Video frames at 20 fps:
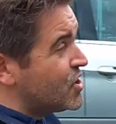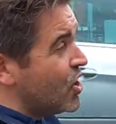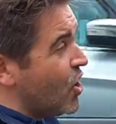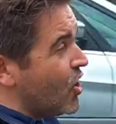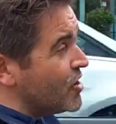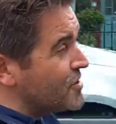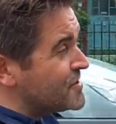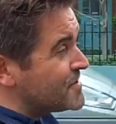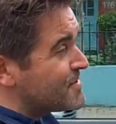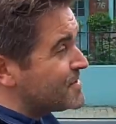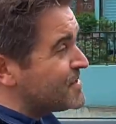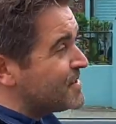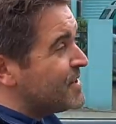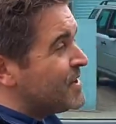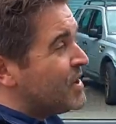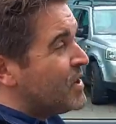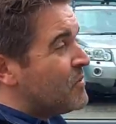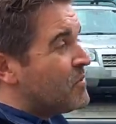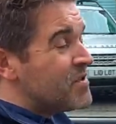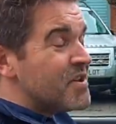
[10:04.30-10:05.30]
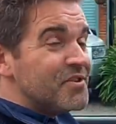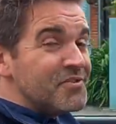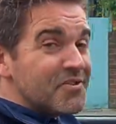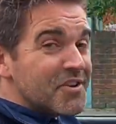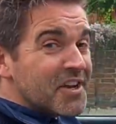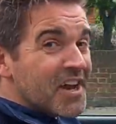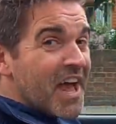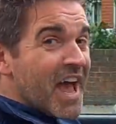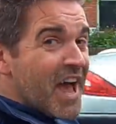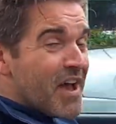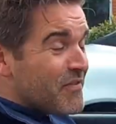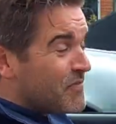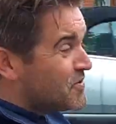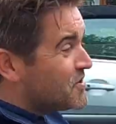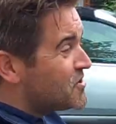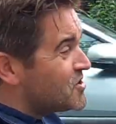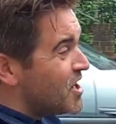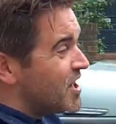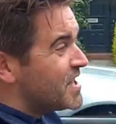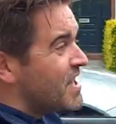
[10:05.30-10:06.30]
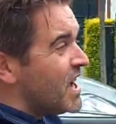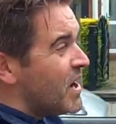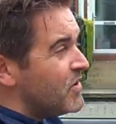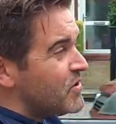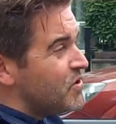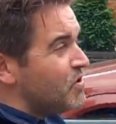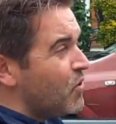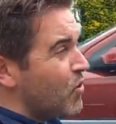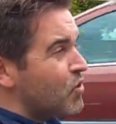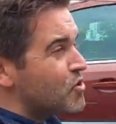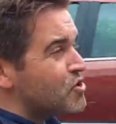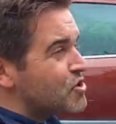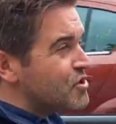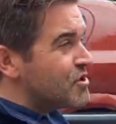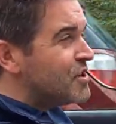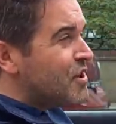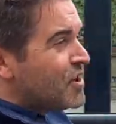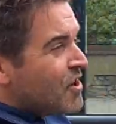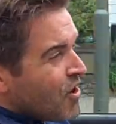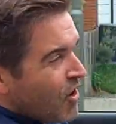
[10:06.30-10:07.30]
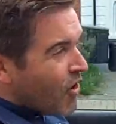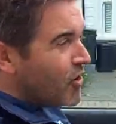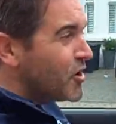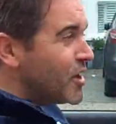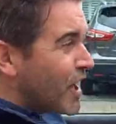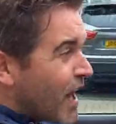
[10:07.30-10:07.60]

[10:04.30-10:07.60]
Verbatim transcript: costs, well, then you're going to have to check out the auction on